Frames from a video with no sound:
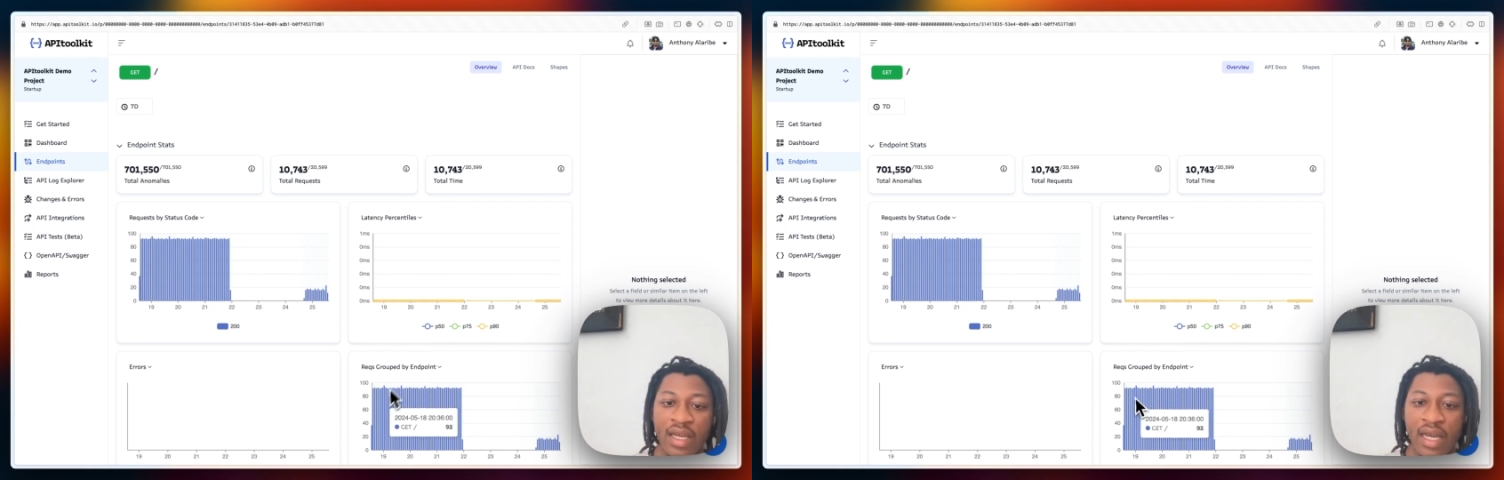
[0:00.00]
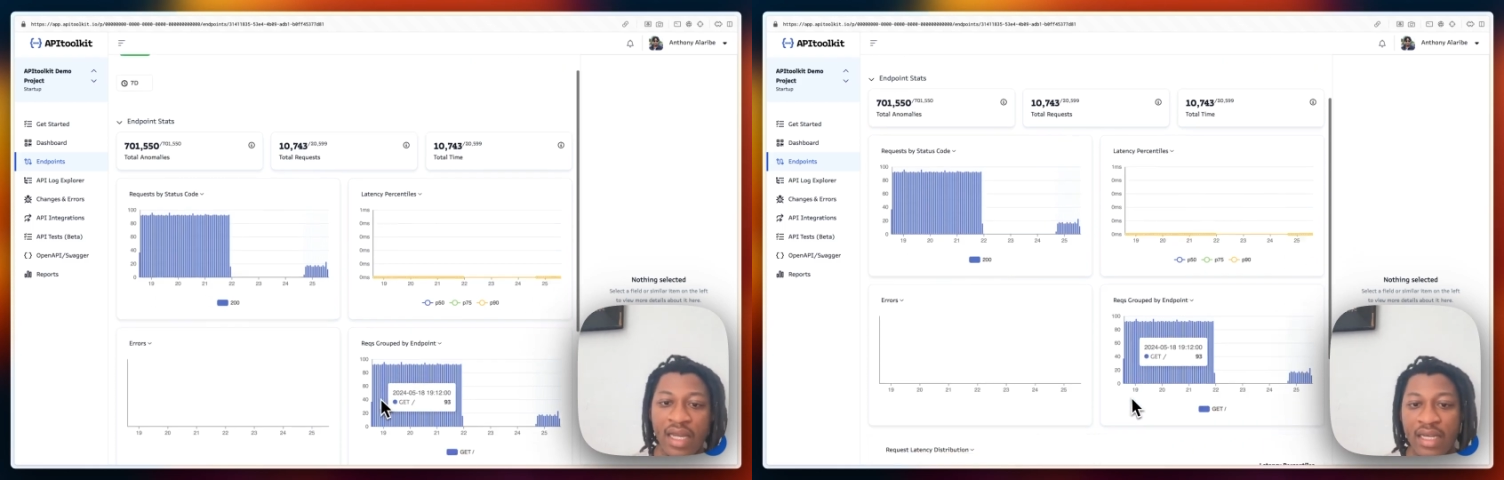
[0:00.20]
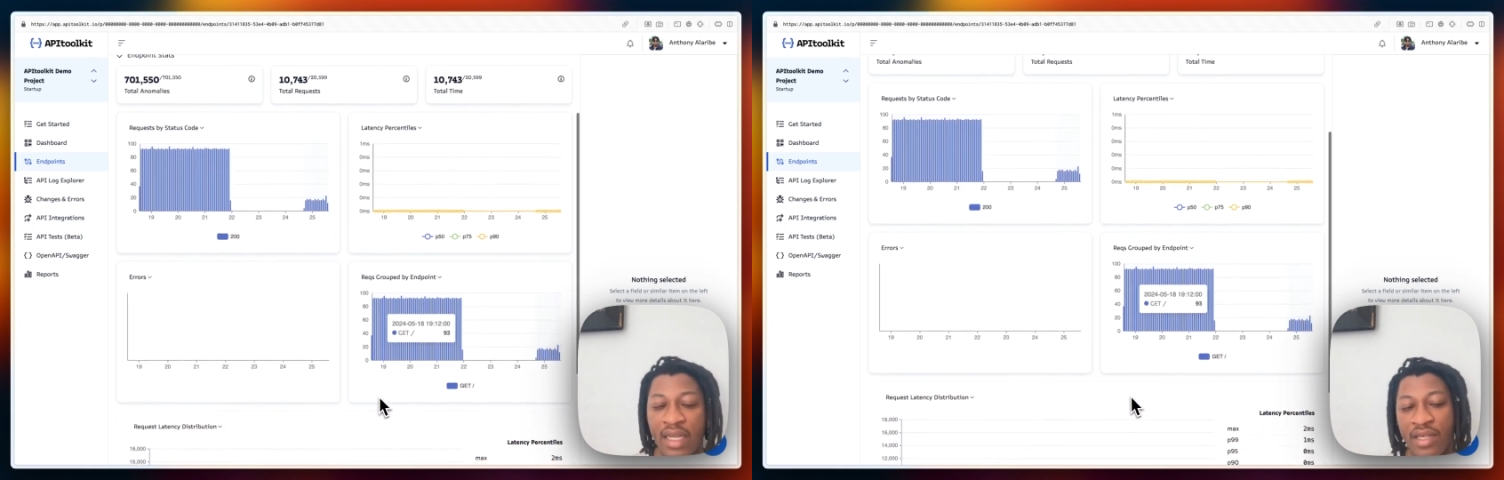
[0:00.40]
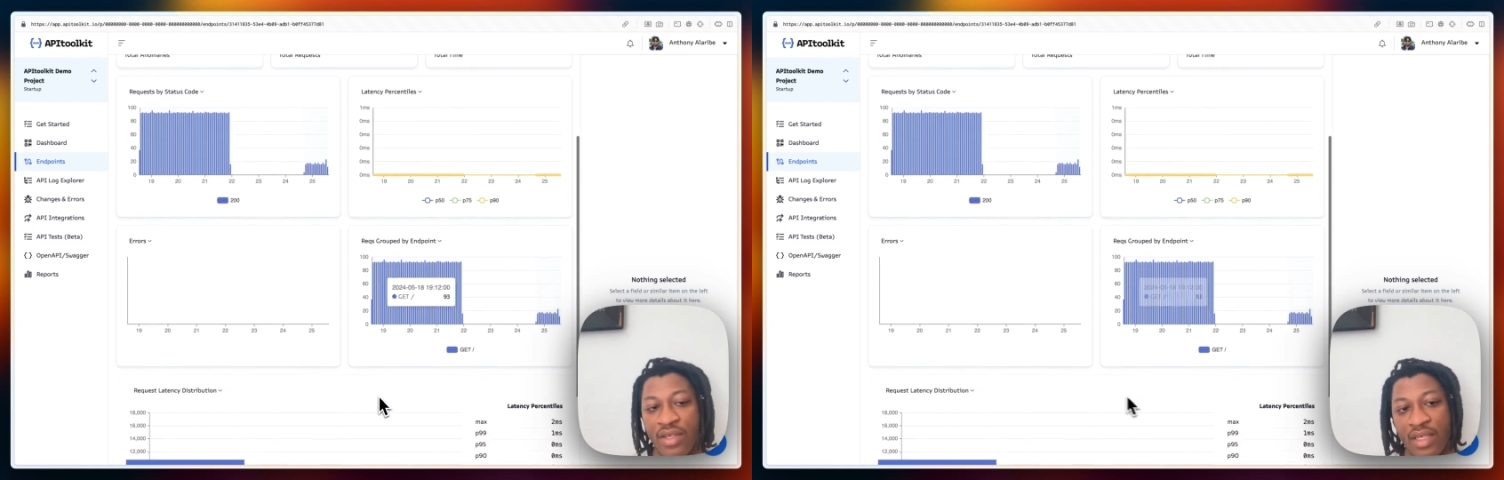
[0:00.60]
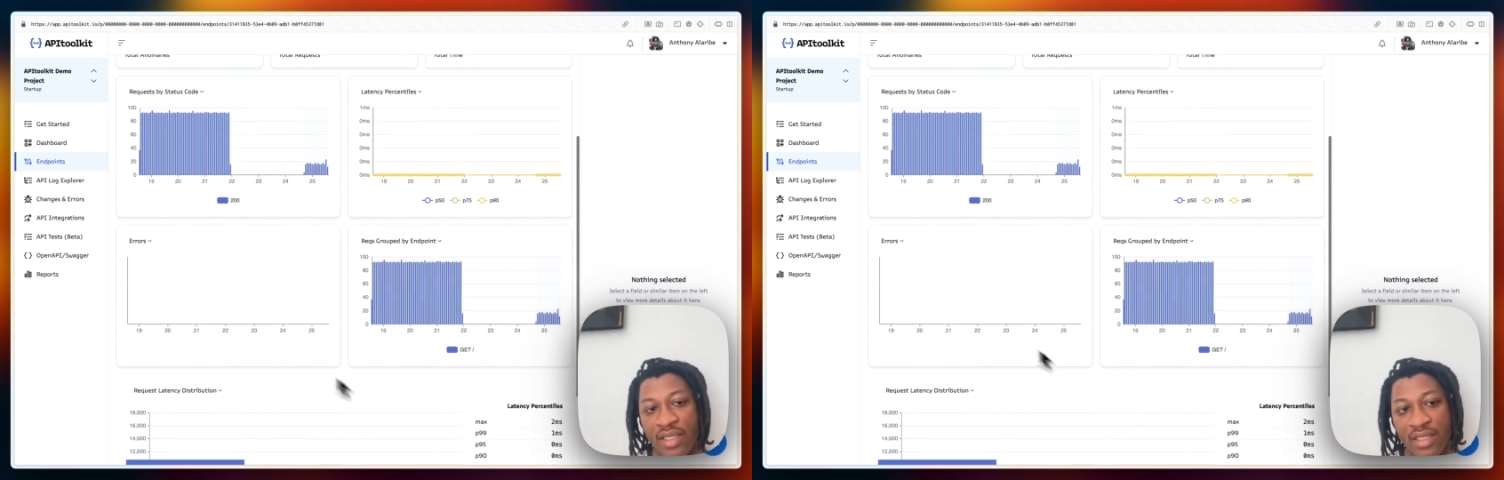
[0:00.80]
And then you
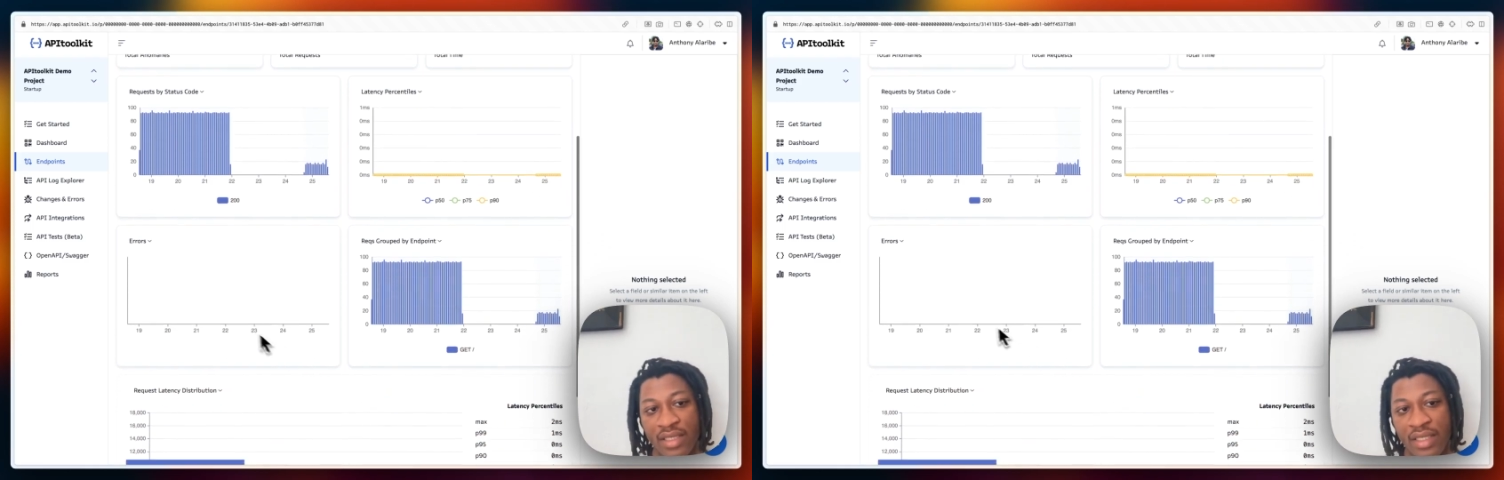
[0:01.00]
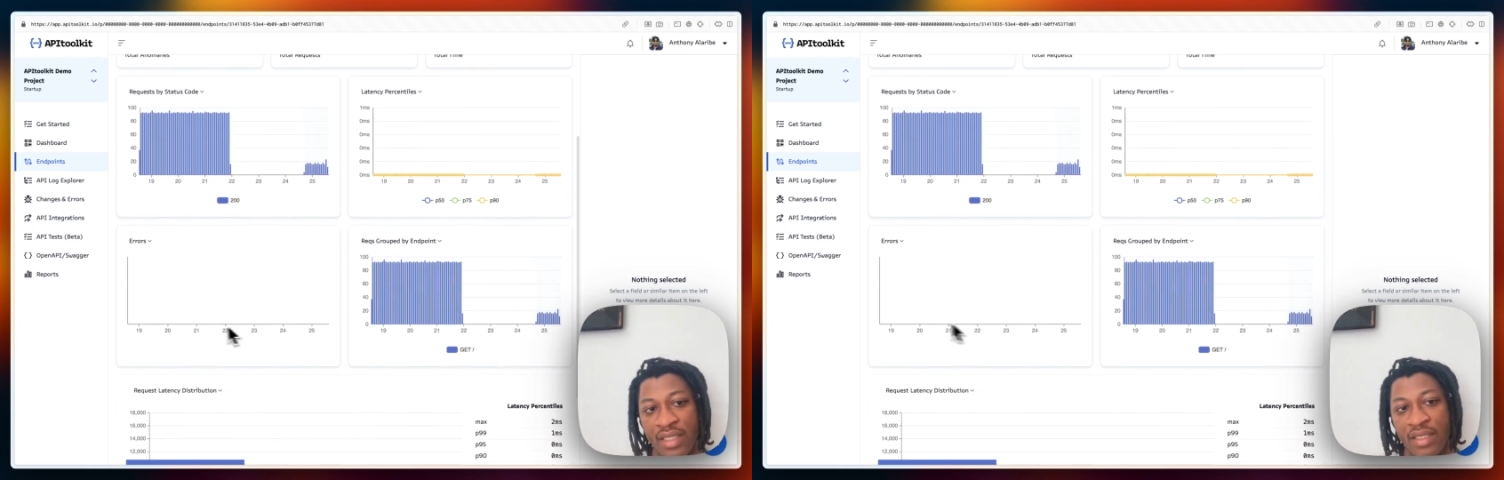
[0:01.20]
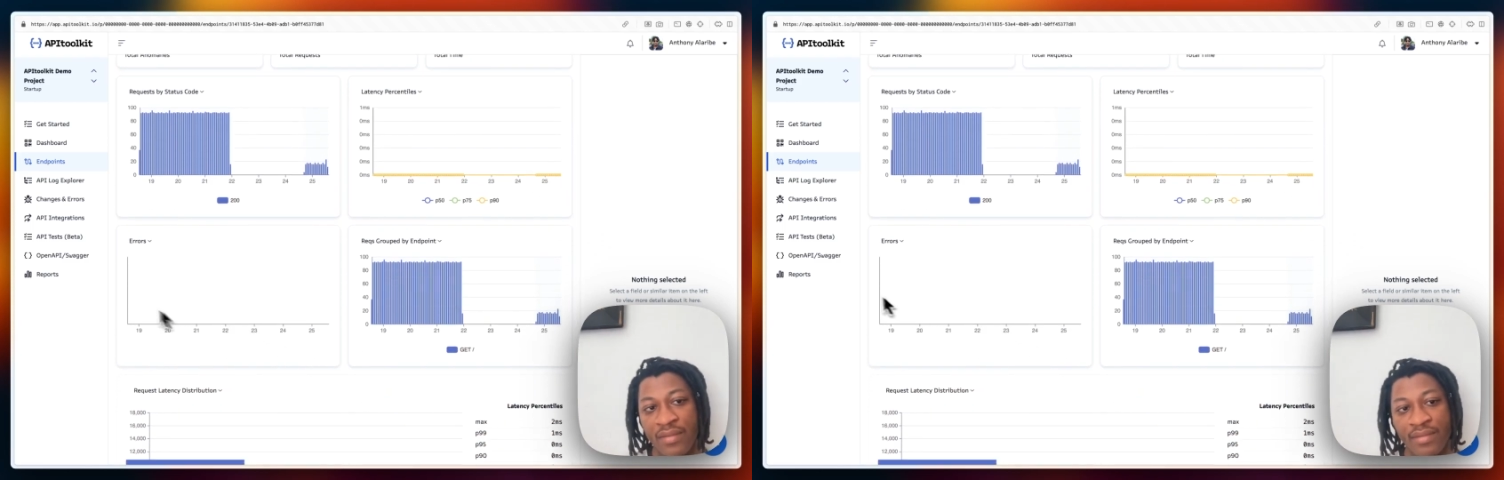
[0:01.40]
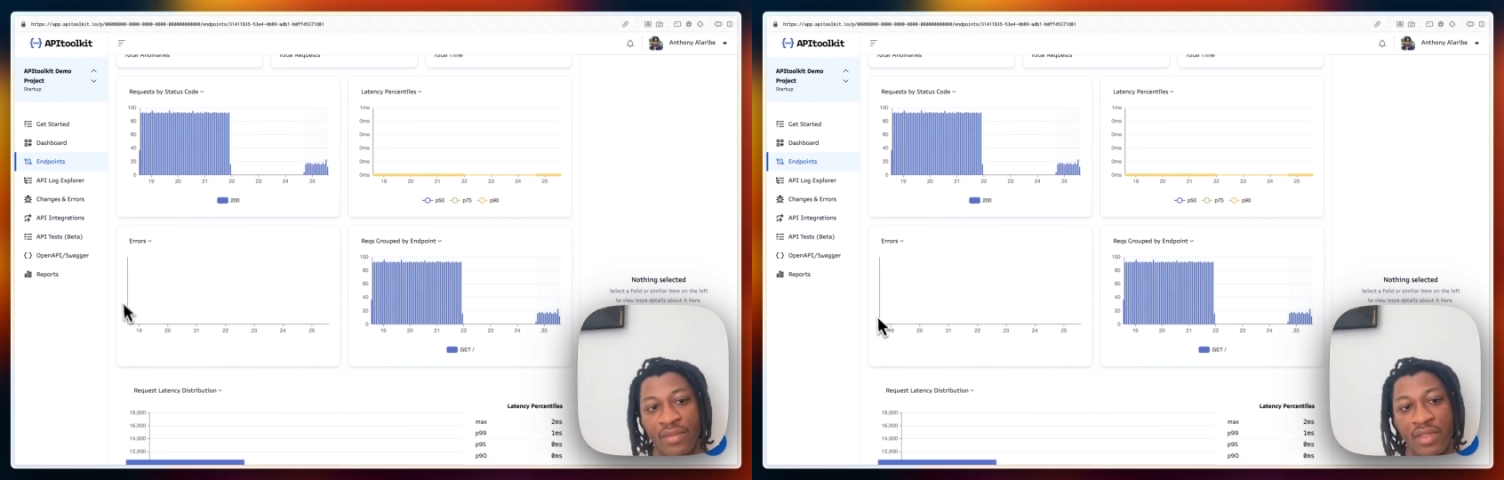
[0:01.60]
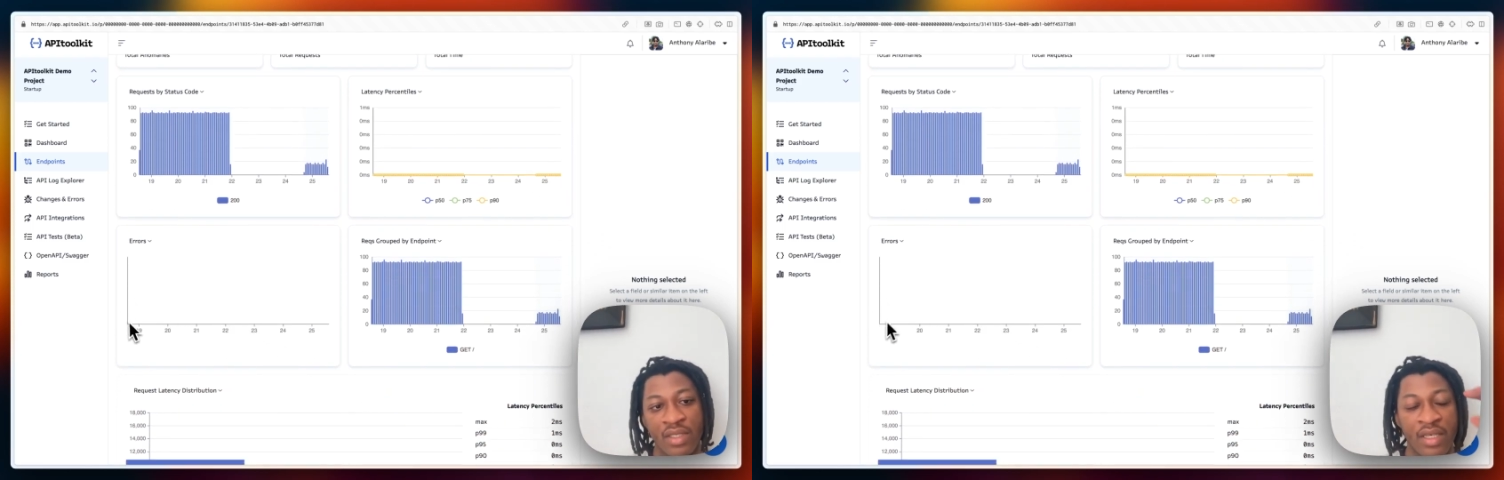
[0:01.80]
can see
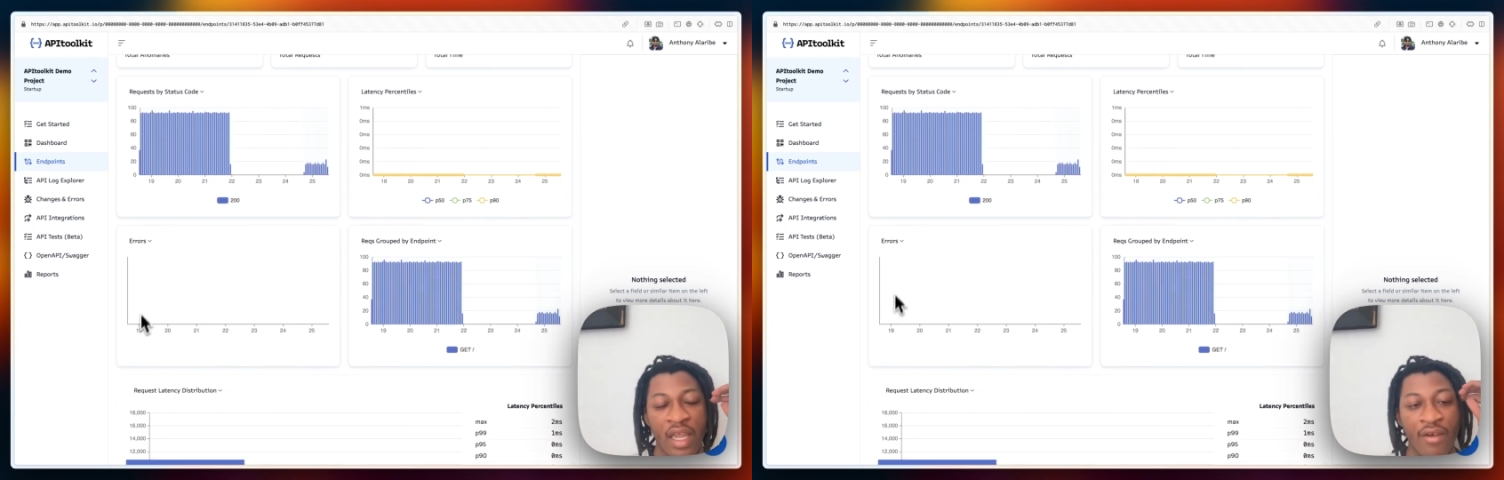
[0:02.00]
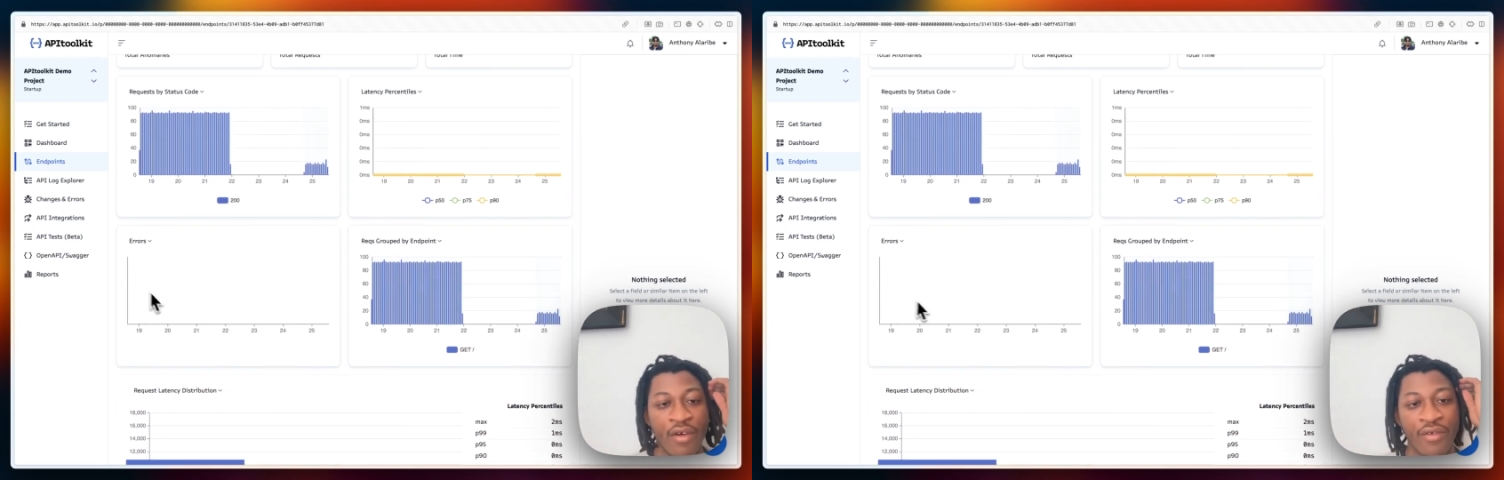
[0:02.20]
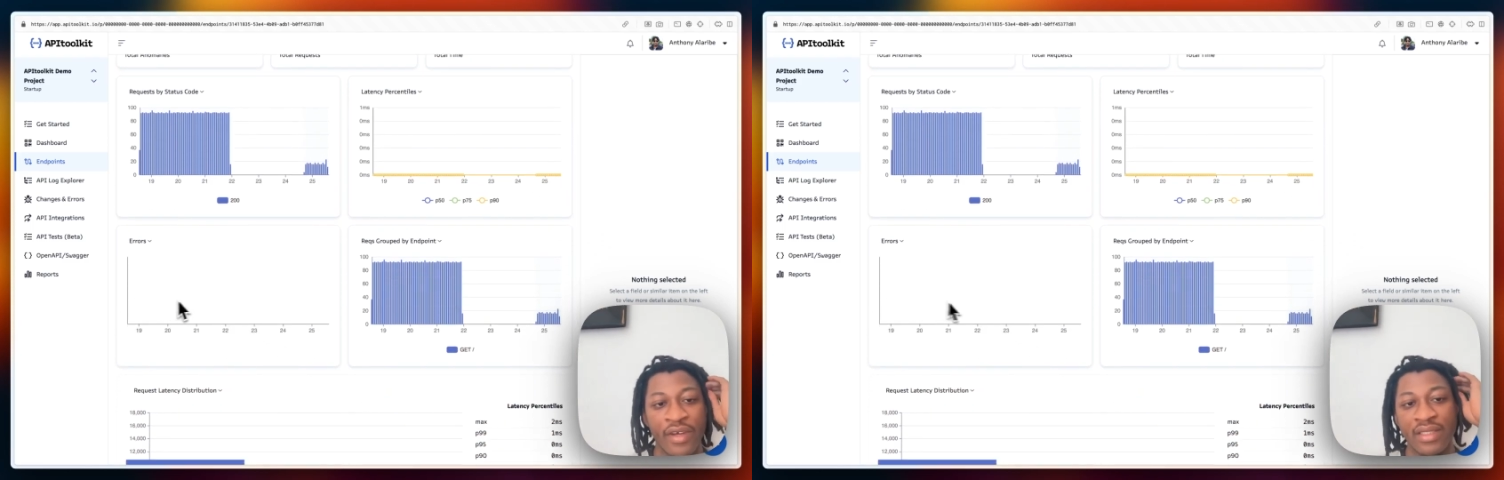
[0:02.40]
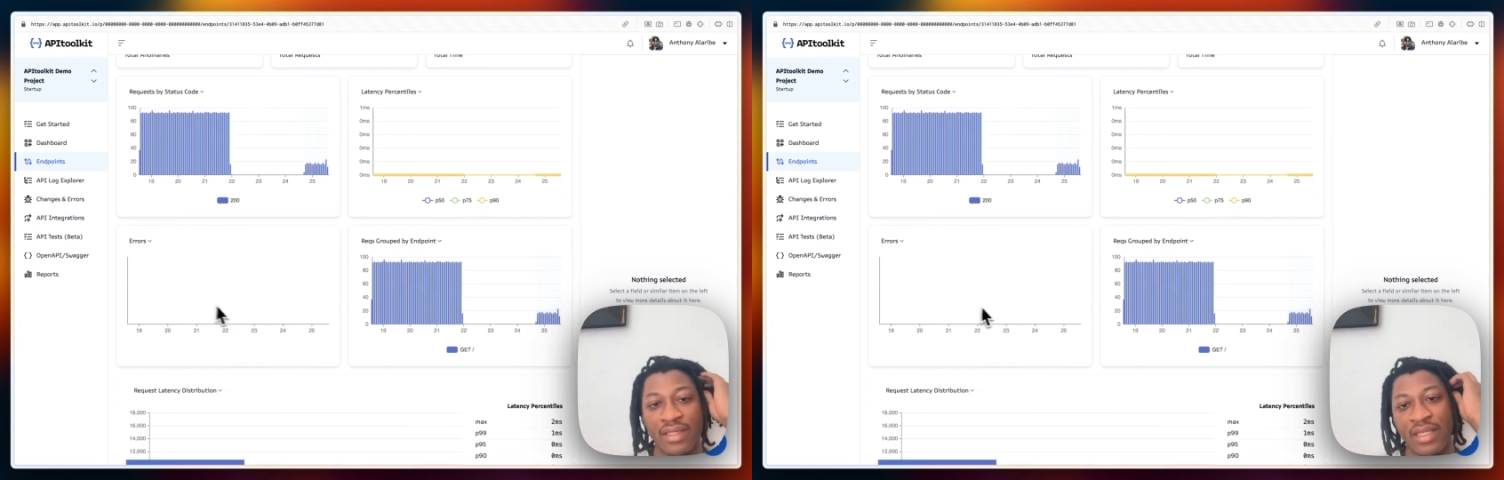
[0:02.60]
the error rate.